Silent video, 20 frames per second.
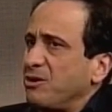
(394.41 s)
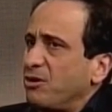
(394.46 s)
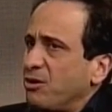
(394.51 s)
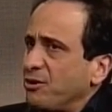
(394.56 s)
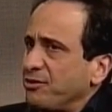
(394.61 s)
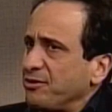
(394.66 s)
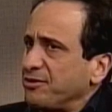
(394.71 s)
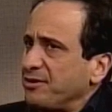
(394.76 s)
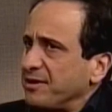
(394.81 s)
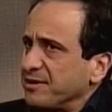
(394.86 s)

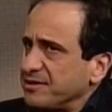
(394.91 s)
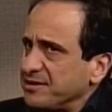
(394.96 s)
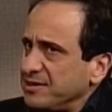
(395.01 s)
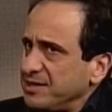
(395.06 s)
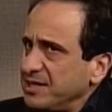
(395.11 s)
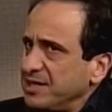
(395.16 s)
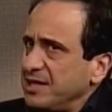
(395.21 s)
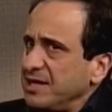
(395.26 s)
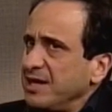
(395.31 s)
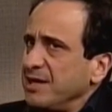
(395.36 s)

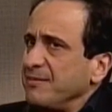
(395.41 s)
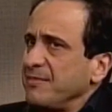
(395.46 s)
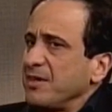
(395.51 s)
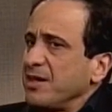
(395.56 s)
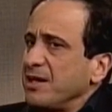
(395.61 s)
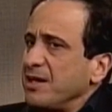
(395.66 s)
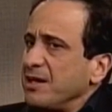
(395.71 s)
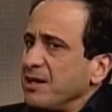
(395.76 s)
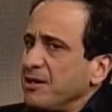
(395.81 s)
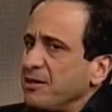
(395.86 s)
orthodoxy,
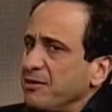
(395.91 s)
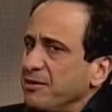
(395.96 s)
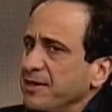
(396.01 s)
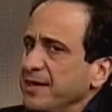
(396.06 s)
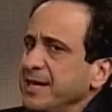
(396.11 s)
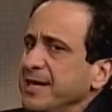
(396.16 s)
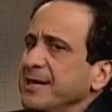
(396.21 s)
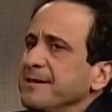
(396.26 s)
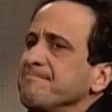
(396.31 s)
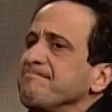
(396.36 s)
uh,
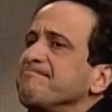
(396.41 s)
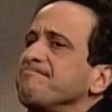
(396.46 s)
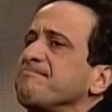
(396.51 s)
the